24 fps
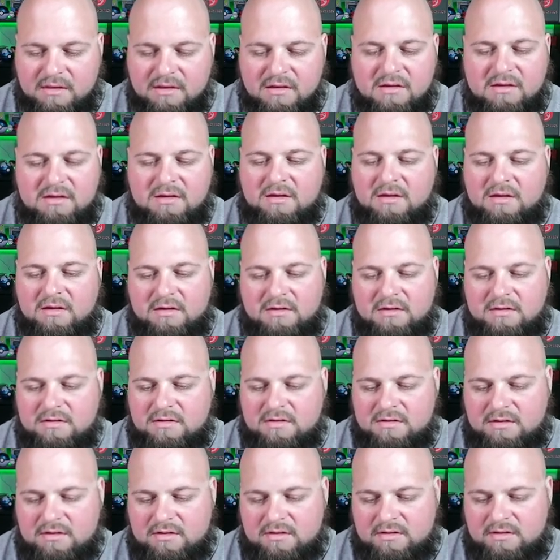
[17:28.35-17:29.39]

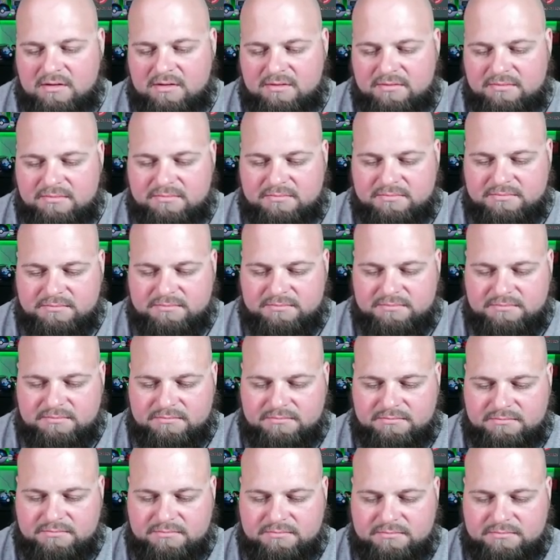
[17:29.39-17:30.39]
Nothing is said.